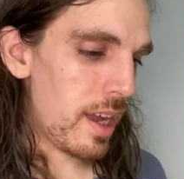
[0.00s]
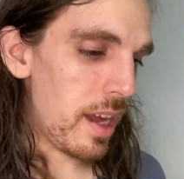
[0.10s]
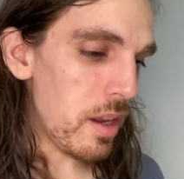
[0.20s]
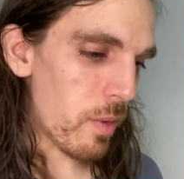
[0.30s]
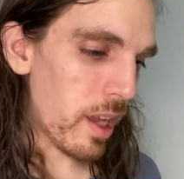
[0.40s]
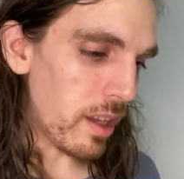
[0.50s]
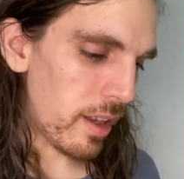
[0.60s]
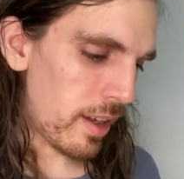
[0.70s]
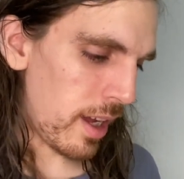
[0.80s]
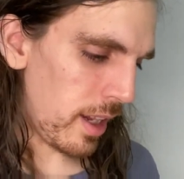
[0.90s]
Anyway,
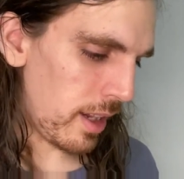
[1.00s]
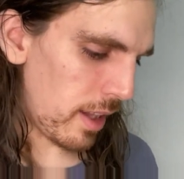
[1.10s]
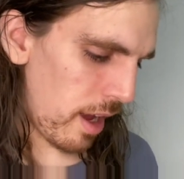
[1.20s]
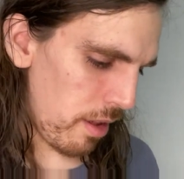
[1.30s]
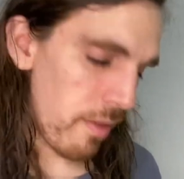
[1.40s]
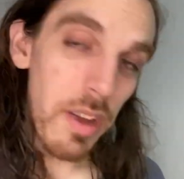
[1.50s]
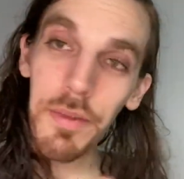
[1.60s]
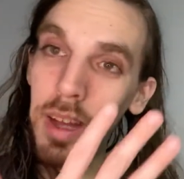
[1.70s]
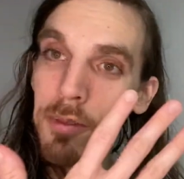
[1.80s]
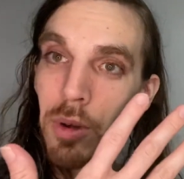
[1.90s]
I've got
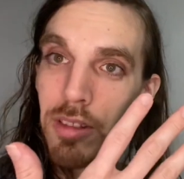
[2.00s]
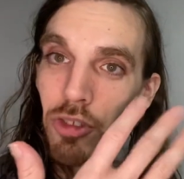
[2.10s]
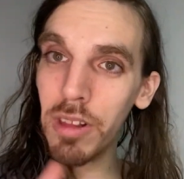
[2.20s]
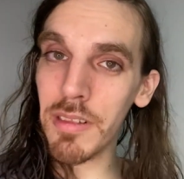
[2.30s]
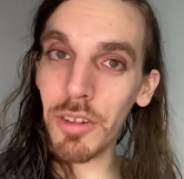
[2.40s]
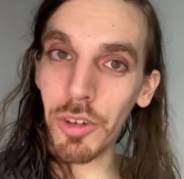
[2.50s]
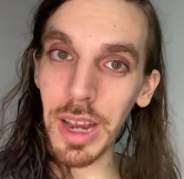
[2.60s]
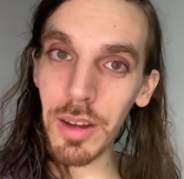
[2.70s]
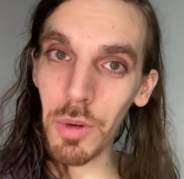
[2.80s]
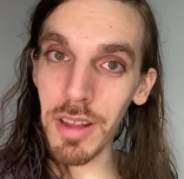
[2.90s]
five questions,
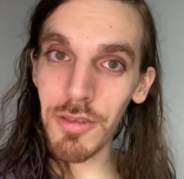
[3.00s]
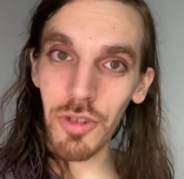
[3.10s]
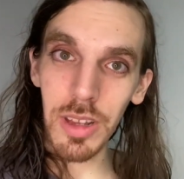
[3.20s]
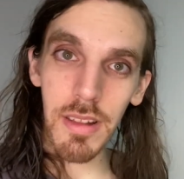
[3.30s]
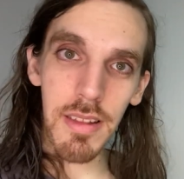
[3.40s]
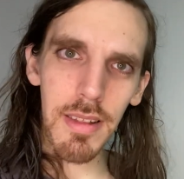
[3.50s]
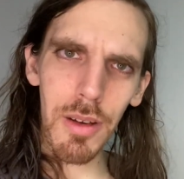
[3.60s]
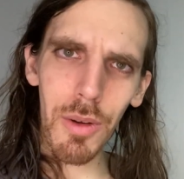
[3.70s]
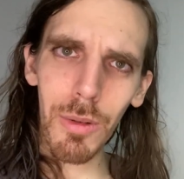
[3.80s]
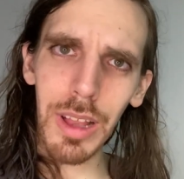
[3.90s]
great questions,
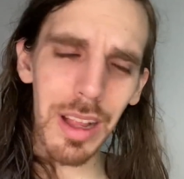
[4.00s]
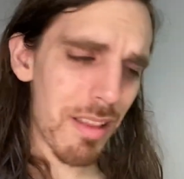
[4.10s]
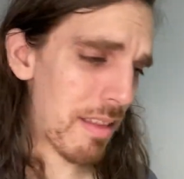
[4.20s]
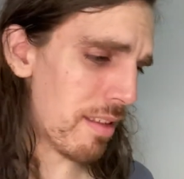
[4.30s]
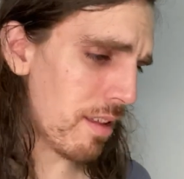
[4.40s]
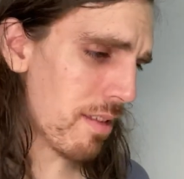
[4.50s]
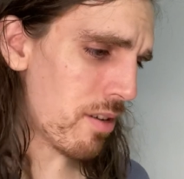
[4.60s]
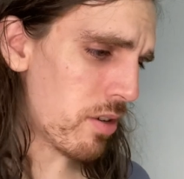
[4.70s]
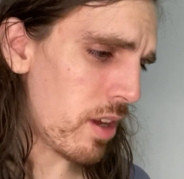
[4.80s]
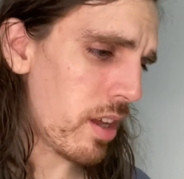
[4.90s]
so let's
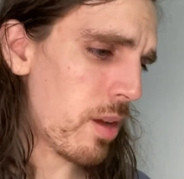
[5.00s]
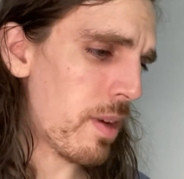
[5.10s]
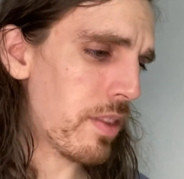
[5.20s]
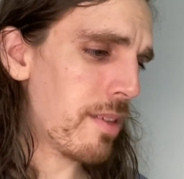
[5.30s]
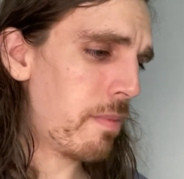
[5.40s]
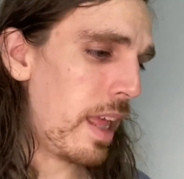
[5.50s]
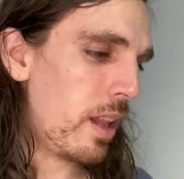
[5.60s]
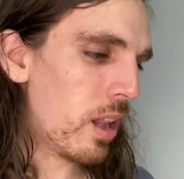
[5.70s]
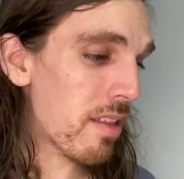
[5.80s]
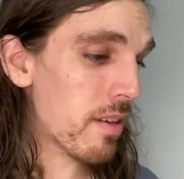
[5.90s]
start talking about them.
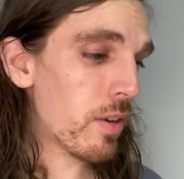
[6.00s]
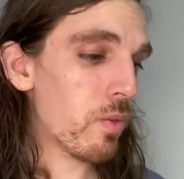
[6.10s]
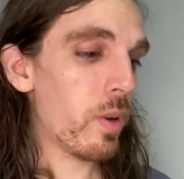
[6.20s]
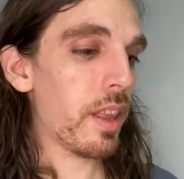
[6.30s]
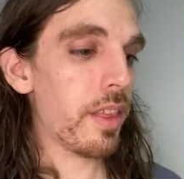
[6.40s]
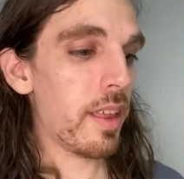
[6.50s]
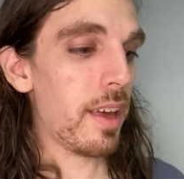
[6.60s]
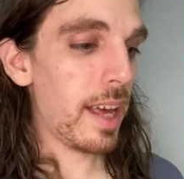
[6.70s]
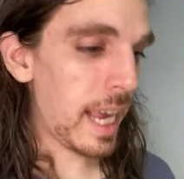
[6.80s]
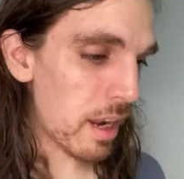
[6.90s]
Let's start with
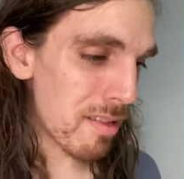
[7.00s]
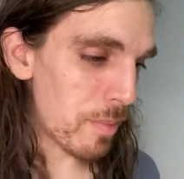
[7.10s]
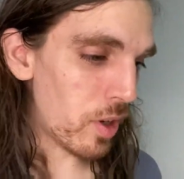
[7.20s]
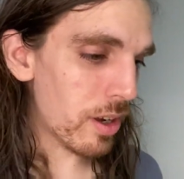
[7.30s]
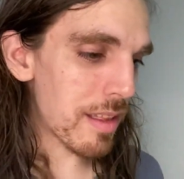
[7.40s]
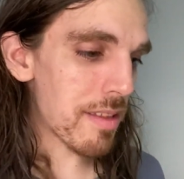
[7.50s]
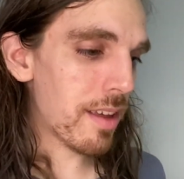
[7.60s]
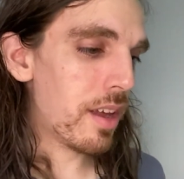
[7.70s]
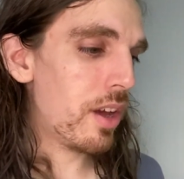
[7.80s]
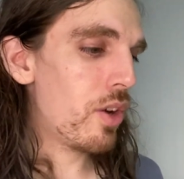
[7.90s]
Hannah's Books,
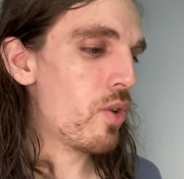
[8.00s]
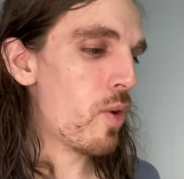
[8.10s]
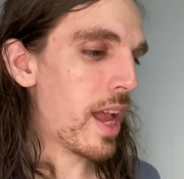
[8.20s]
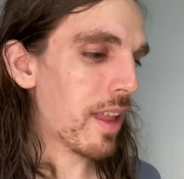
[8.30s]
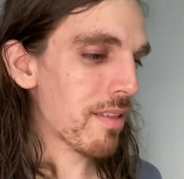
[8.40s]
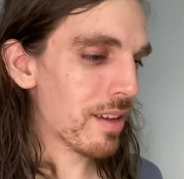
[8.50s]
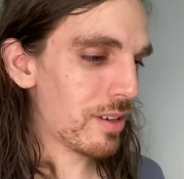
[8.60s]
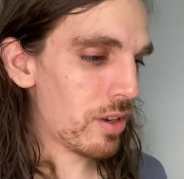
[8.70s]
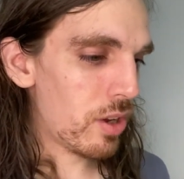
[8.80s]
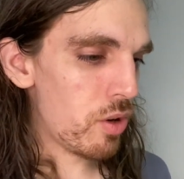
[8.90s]
who
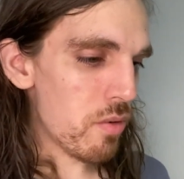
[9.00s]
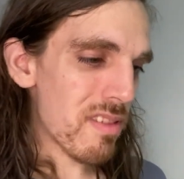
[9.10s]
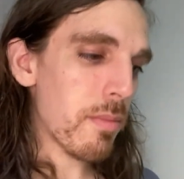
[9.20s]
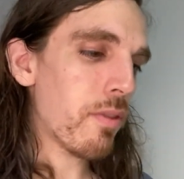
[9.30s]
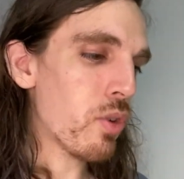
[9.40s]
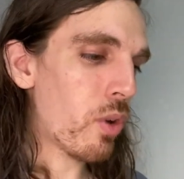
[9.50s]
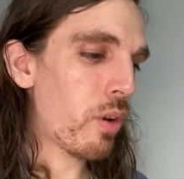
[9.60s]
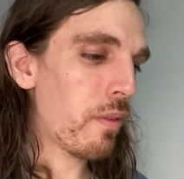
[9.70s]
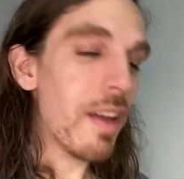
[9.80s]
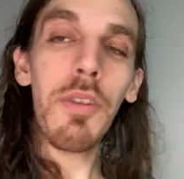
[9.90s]
asked, "Who are some of your
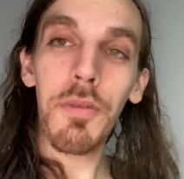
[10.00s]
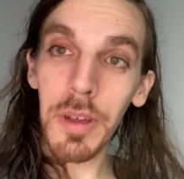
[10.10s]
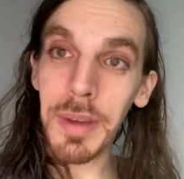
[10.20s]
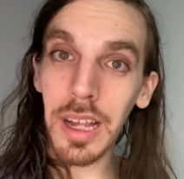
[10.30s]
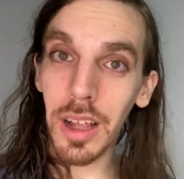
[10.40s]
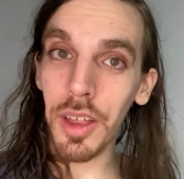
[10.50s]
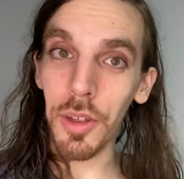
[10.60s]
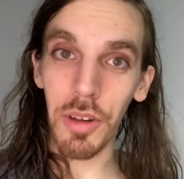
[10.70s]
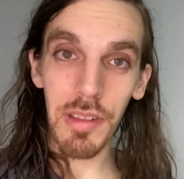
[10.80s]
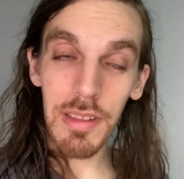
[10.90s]
favorite female
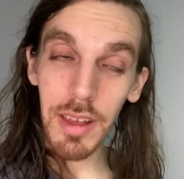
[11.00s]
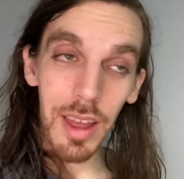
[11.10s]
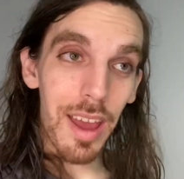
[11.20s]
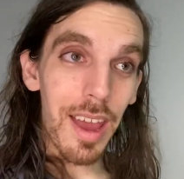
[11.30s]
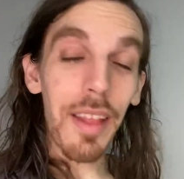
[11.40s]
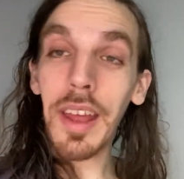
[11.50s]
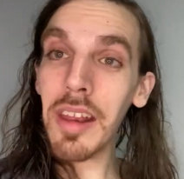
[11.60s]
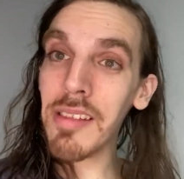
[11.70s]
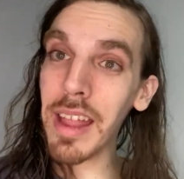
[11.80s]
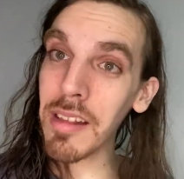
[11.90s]
authors?" And that
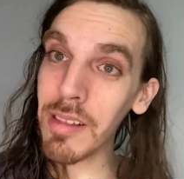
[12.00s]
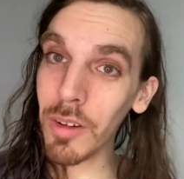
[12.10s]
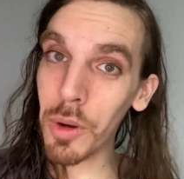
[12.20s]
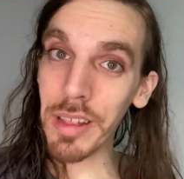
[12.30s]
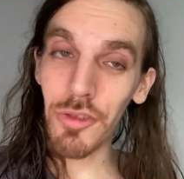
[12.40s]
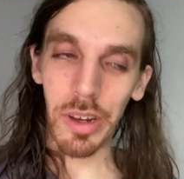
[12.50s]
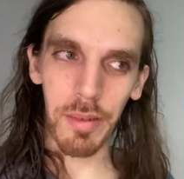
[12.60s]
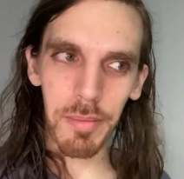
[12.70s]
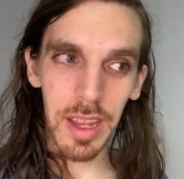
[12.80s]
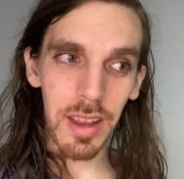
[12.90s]
is an excellent question
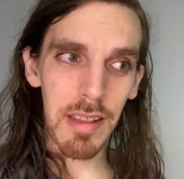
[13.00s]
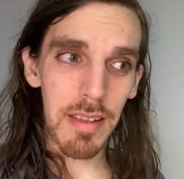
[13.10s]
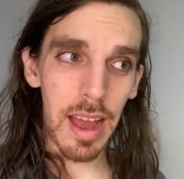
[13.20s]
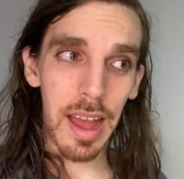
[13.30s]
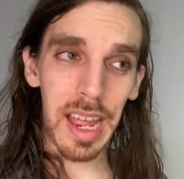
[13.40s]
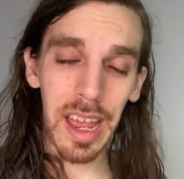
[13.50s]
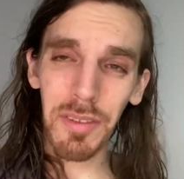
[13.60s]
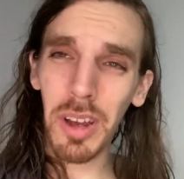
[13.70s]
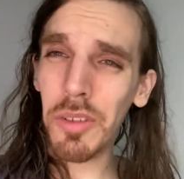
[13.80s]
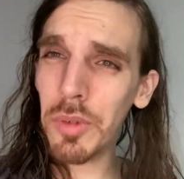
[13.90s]
because I have
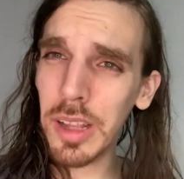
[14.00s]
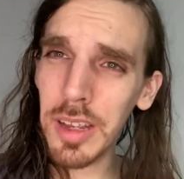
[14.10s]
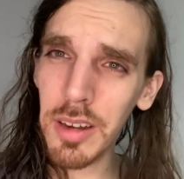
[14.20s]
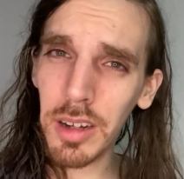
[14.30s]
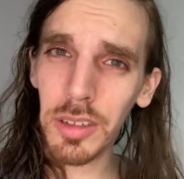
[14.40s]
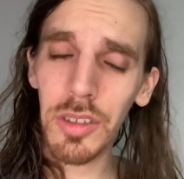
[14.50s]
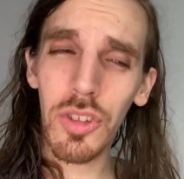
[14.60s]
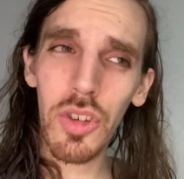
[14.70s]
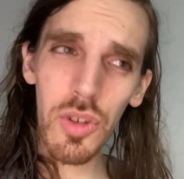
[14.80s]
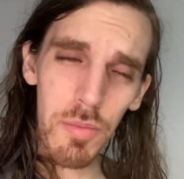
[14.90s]
not really talked
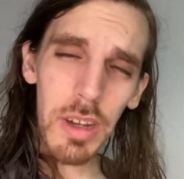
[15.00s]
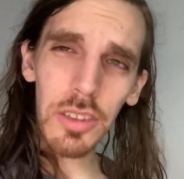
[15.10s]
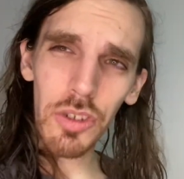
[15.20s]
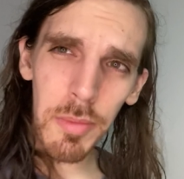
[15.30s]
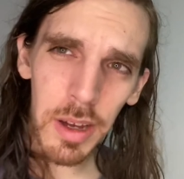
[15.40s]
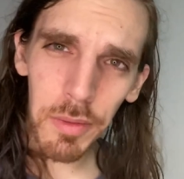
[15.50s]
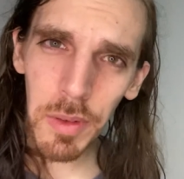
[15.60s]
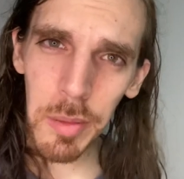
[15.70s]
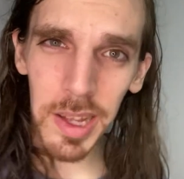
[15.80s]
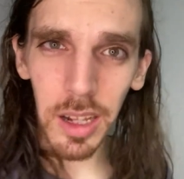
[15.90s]
too much about
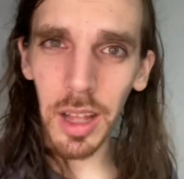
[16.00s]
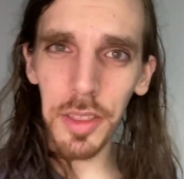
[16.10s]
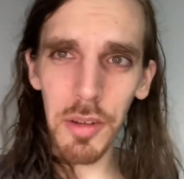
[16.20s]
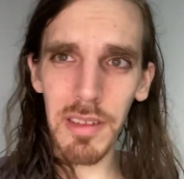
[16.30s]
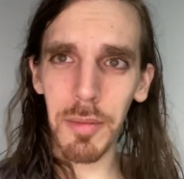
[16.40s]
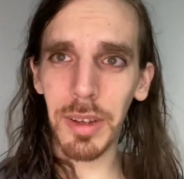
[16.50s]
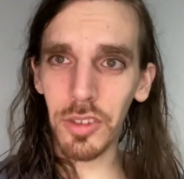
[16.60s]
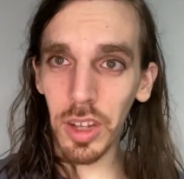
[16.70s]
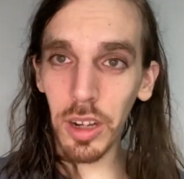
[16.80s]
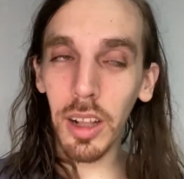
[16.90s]
female authors on my
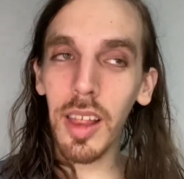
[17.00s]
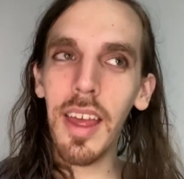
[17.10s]
channel.